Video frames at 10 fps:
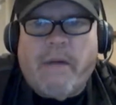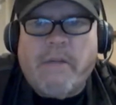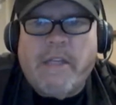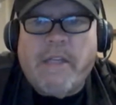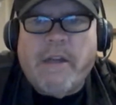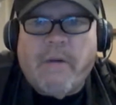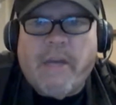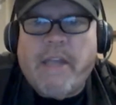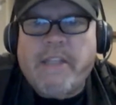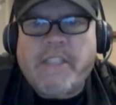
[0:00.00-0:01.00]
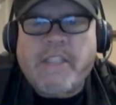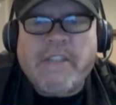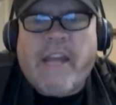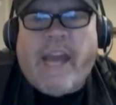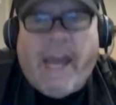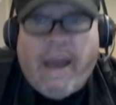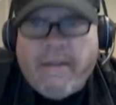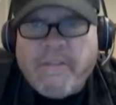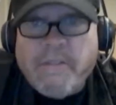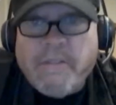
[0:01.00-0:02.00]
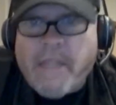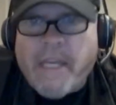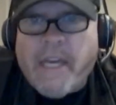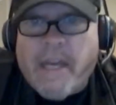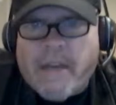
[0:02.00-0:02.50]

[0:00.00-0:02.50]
And okay, this doesn't have to be the end.